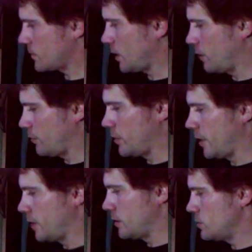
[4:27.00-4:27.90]
I run
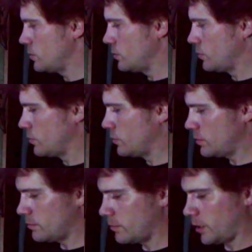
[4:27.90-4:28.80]
that into
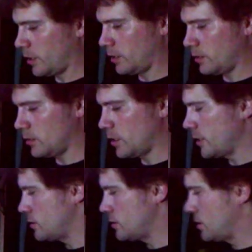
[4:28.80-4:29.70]
my
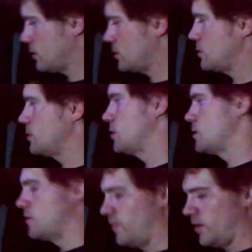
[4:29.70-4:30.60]
Line 6. It does
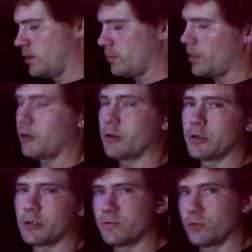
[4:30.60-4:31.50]
need phantom power,
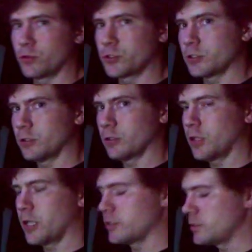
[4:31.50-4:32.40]
and unfortunately the
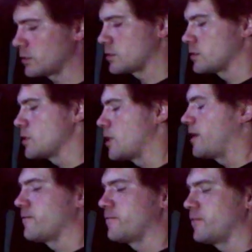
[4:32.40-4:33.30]
Line 6 does not
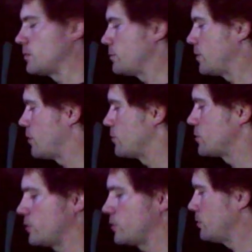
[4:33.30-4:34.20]
have phantom power,
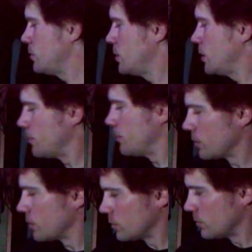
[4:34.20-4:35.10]
so I
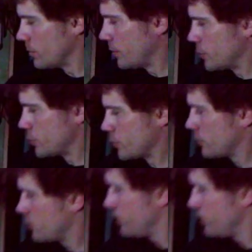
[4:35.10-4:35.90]
bought a little Behringer